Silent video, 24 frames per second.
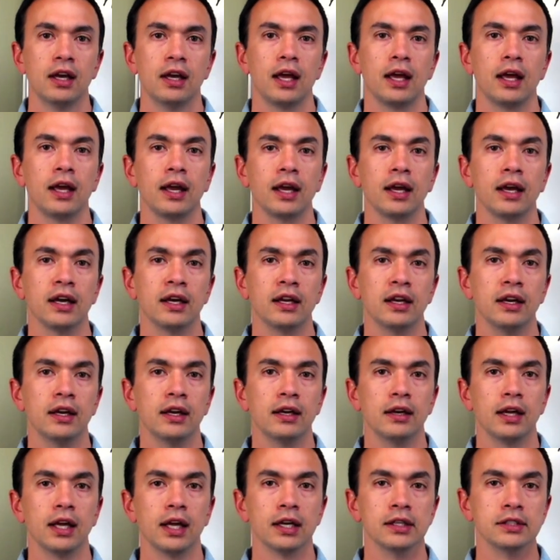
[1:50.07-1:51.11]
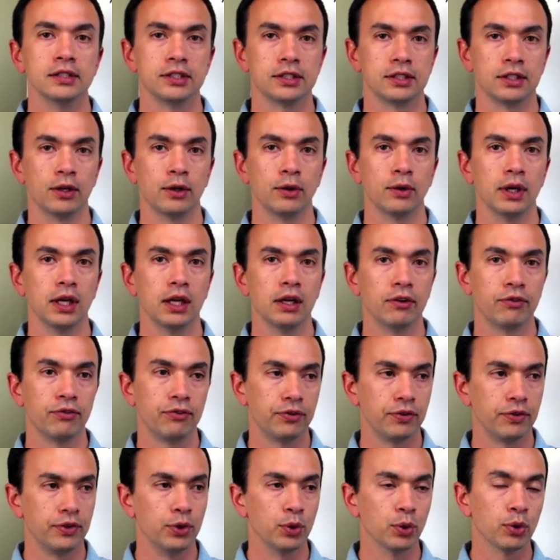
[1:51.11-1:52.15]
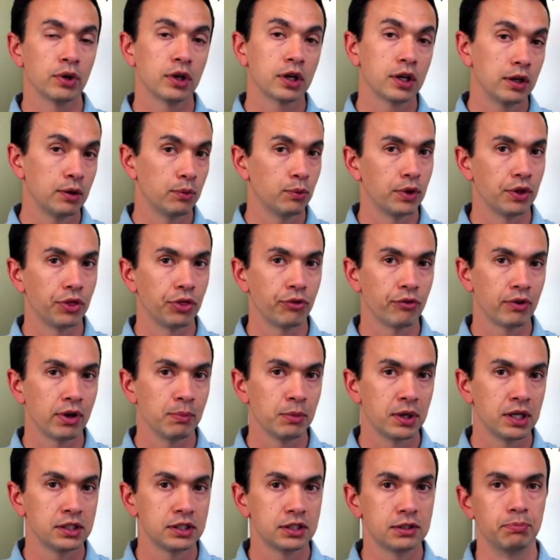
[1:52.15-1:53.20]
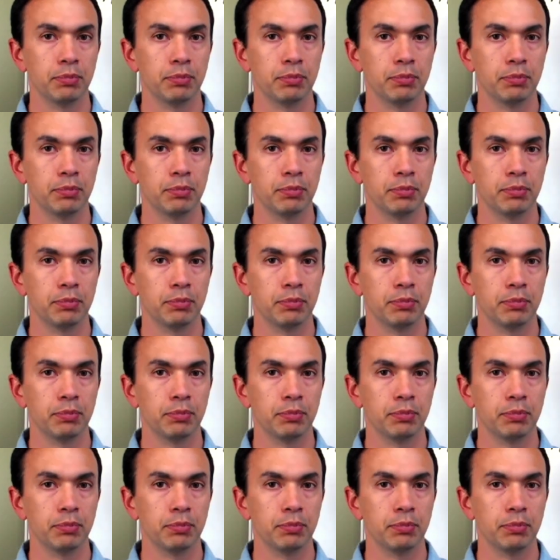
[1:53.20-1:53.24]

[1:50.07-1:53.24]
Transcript: And so if you're good with 3 months,